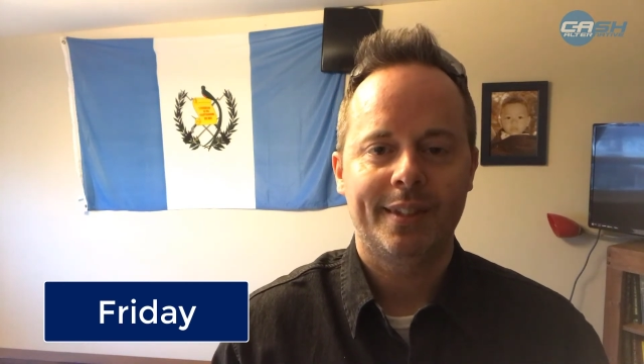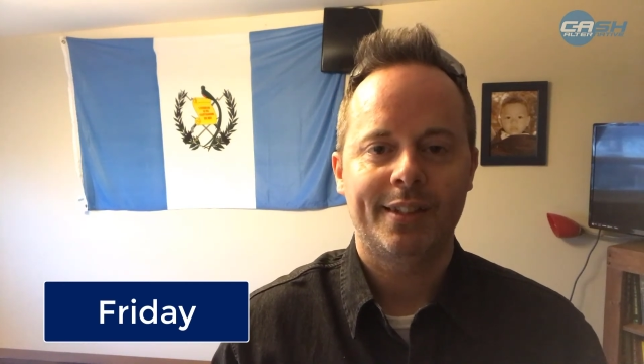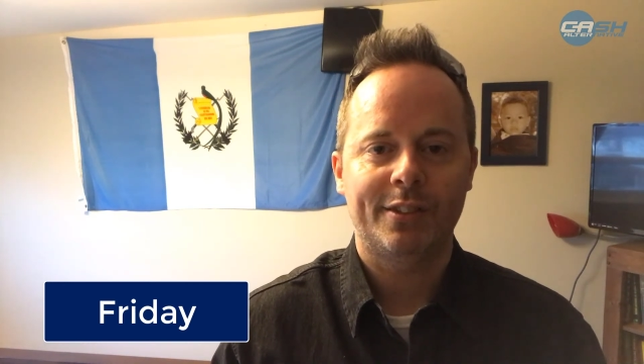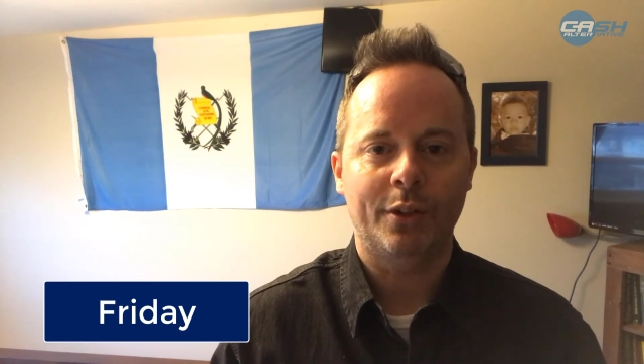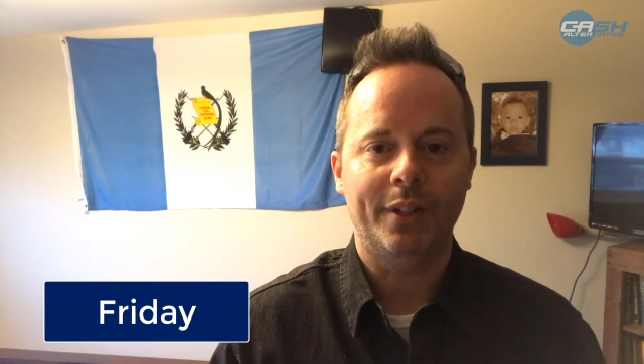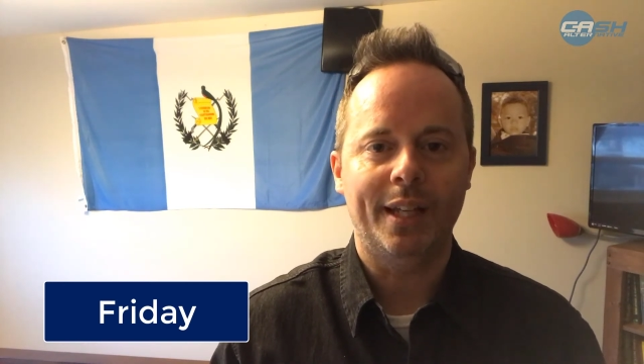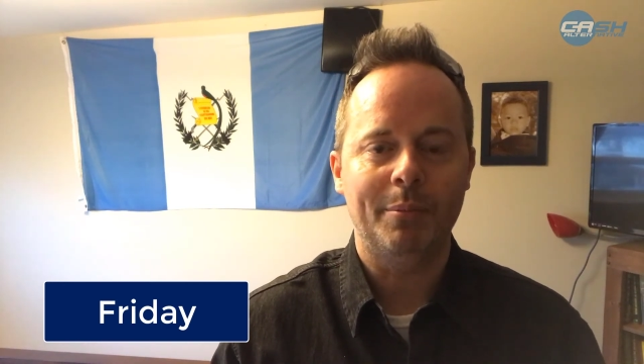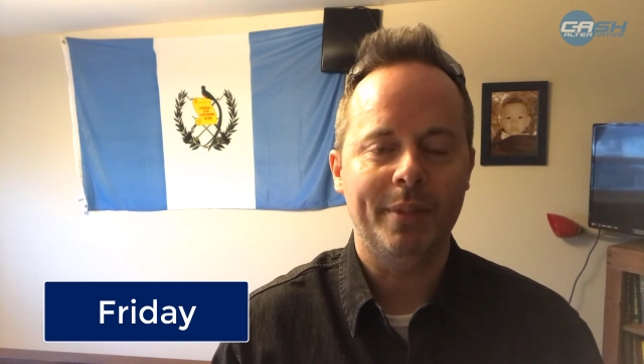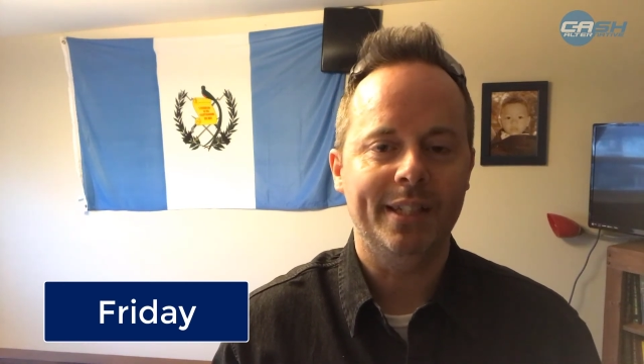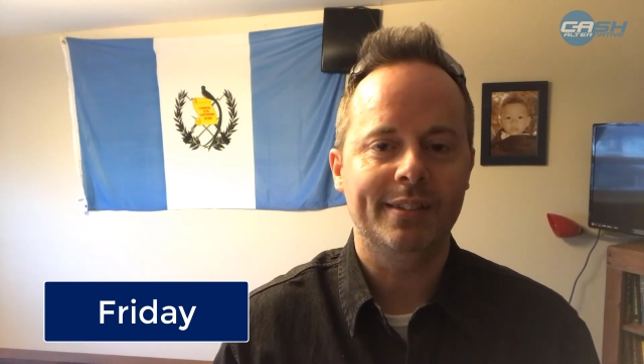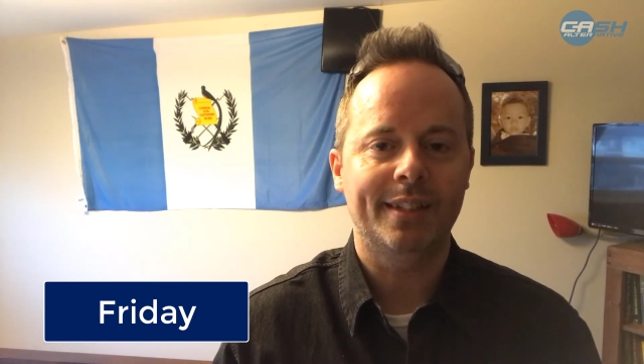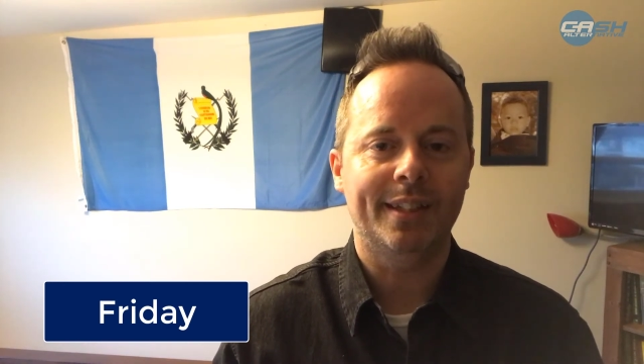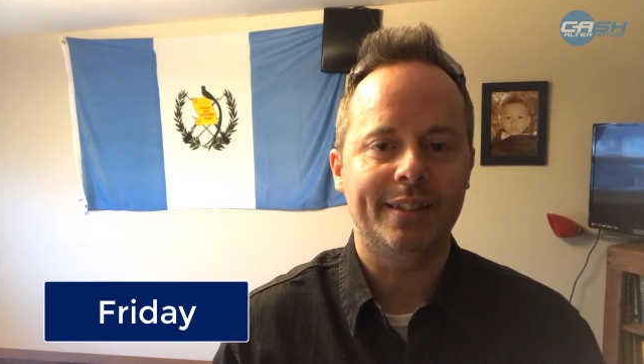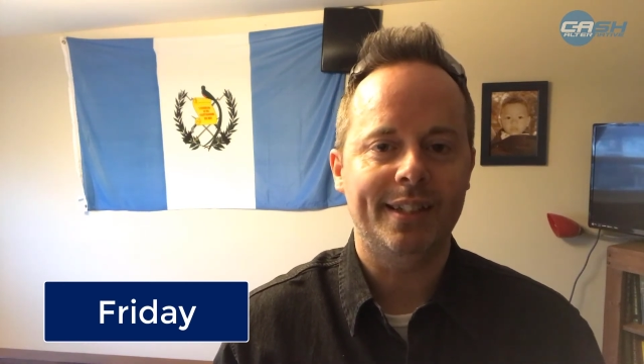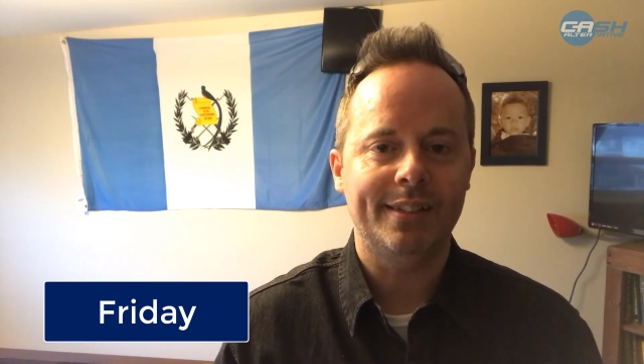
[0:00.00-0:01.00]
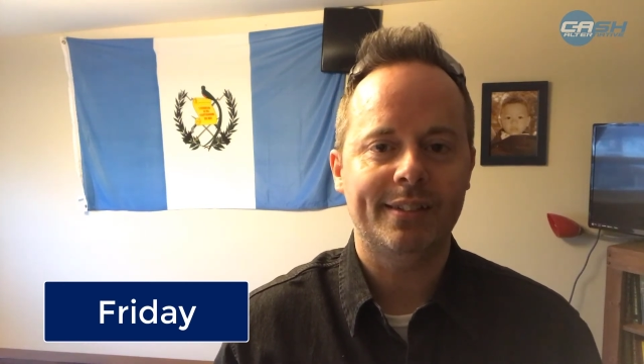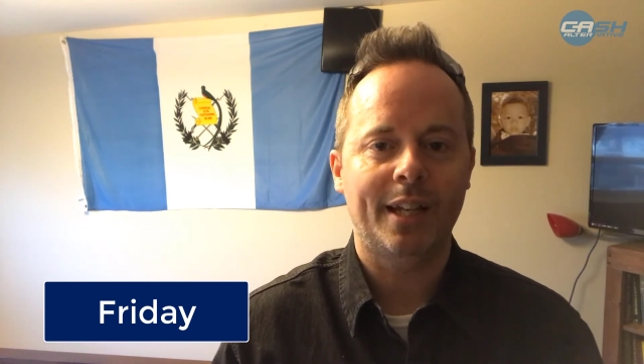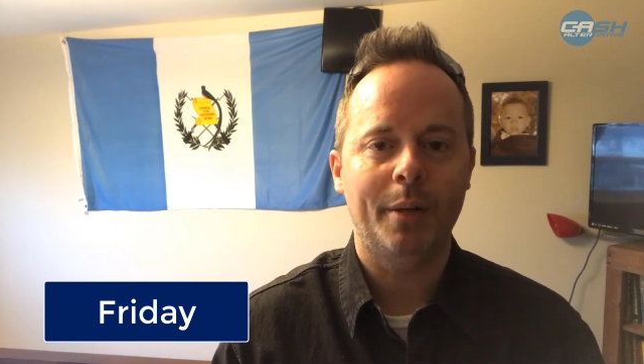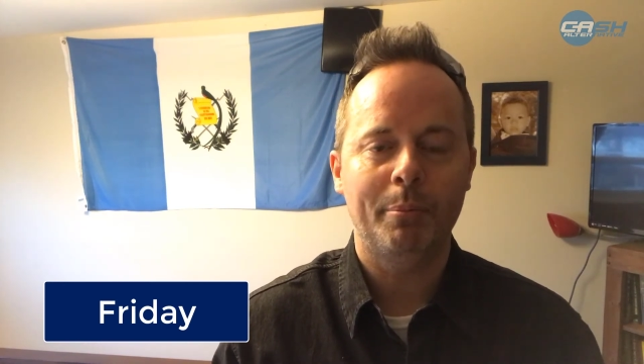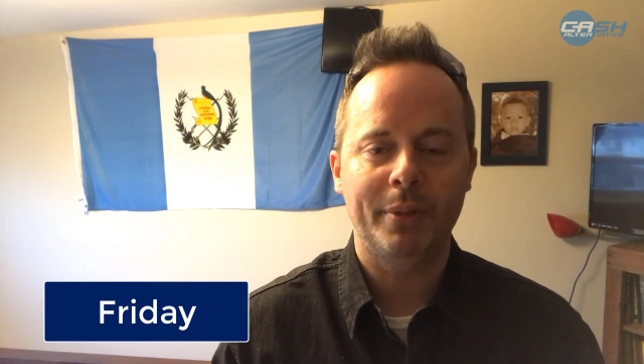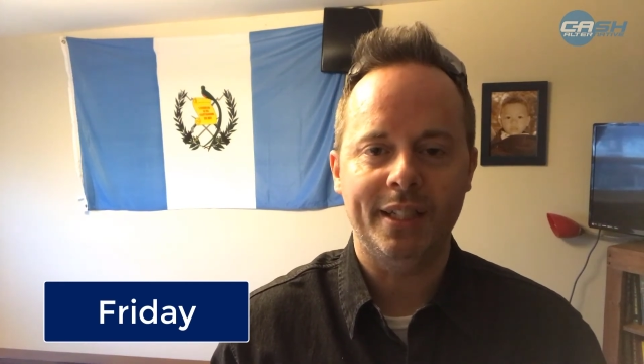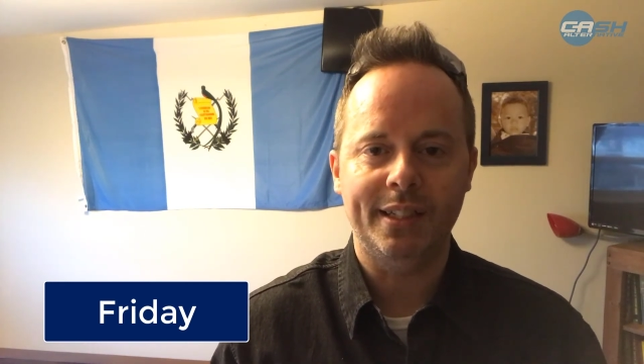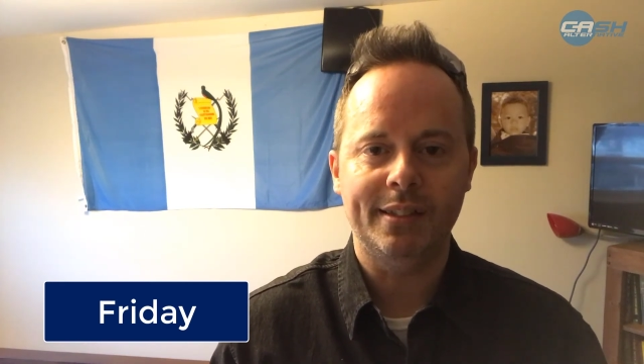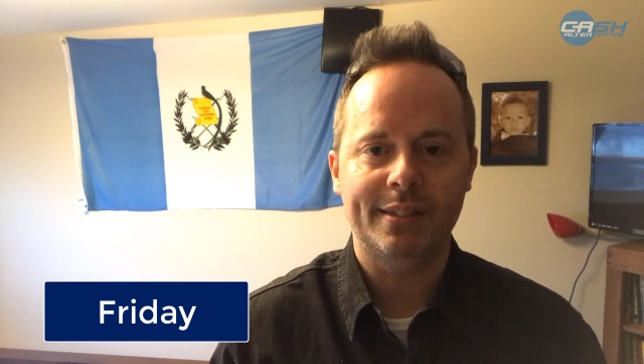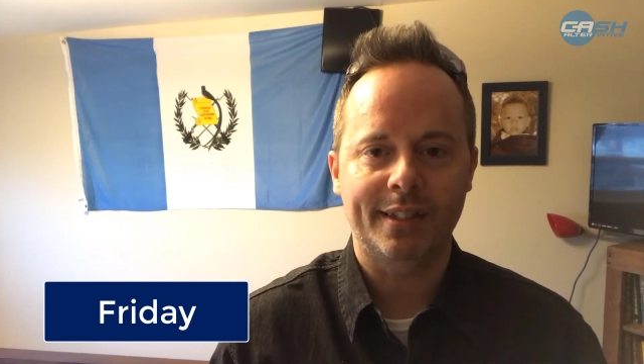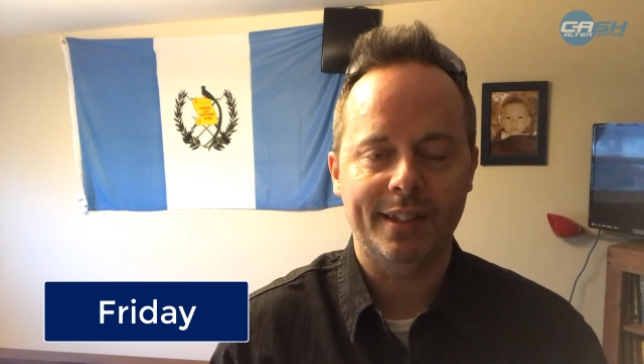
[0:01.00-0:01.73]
So that means that these companies